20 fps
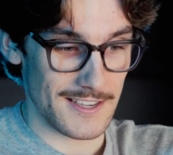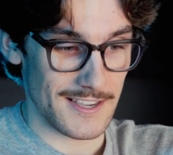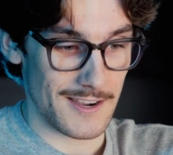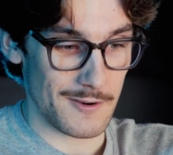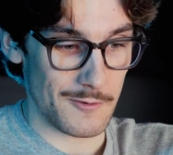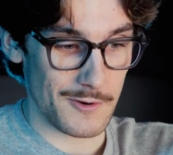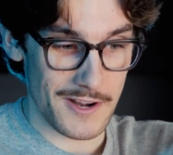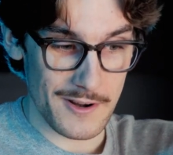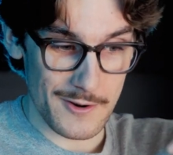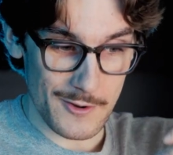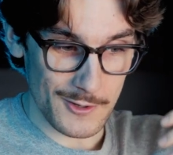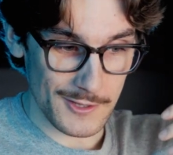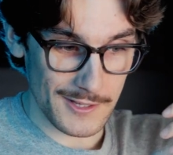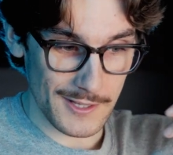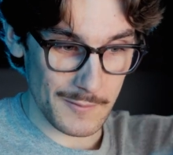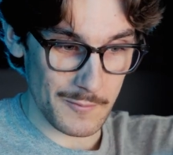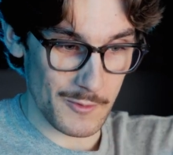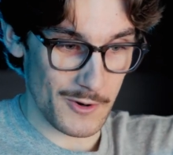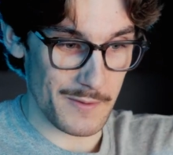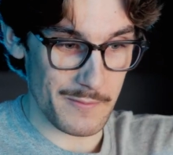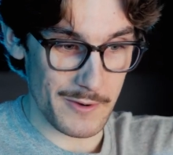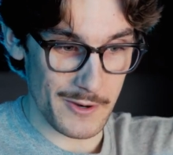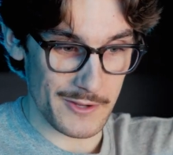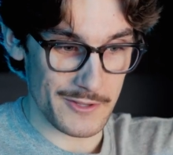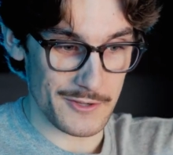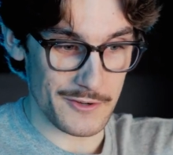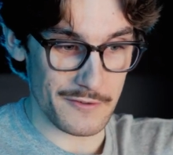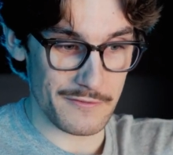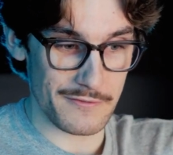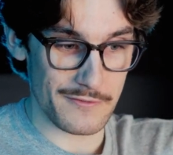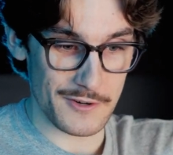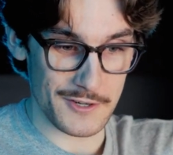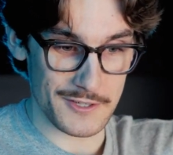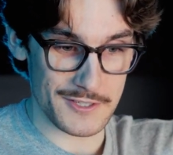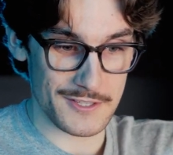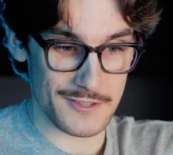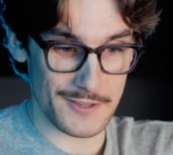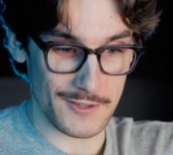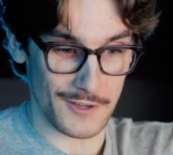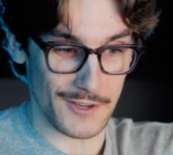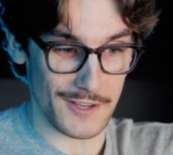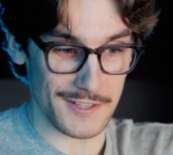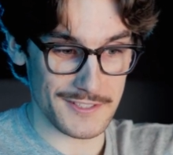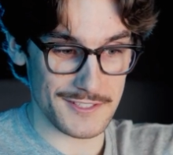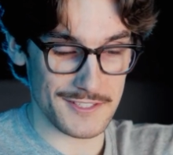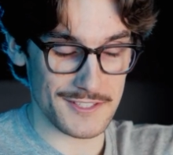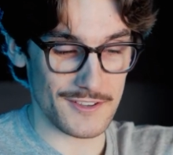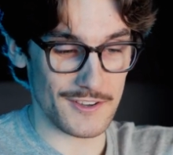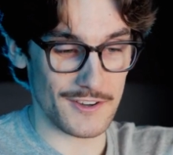I want to know a little more about your first thoughts